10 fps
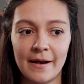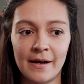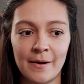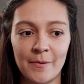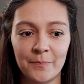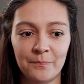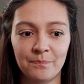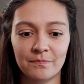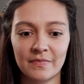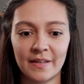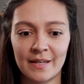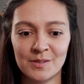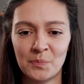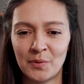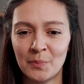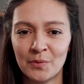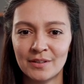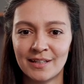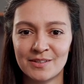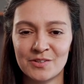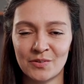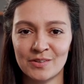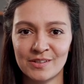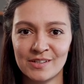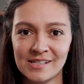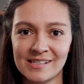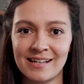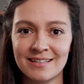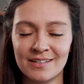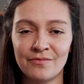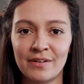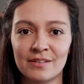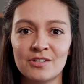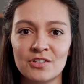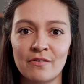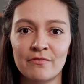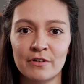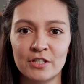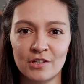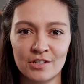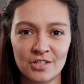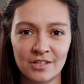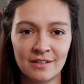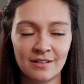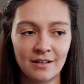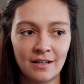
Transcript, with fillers: And people that don't understand the advantage of retouching,